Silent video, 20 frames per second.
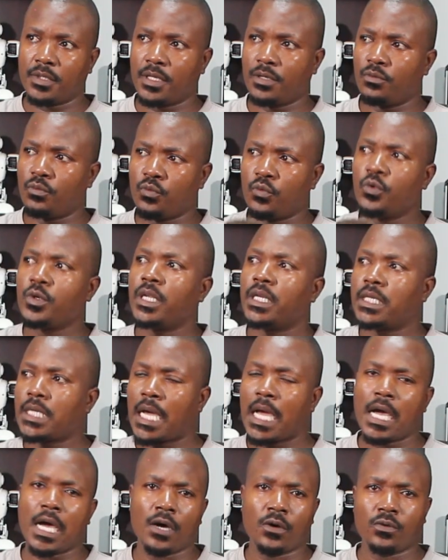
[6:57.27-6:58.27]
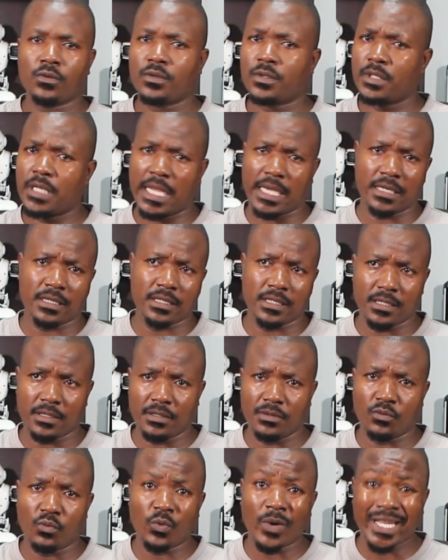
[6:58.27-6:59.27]
wooded house, like the
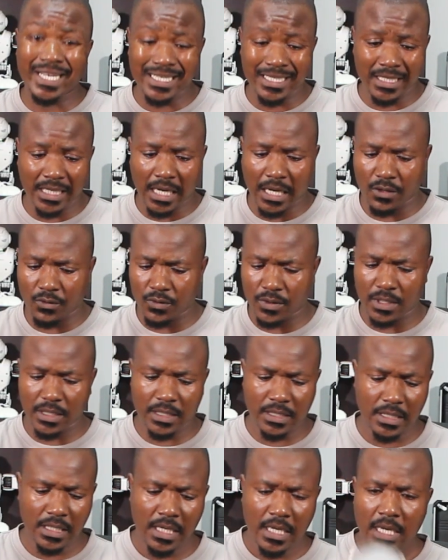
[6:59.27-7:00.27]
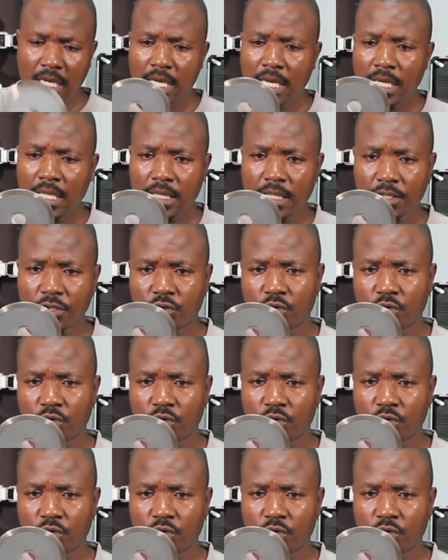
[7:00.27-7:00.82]
Wendy houses. This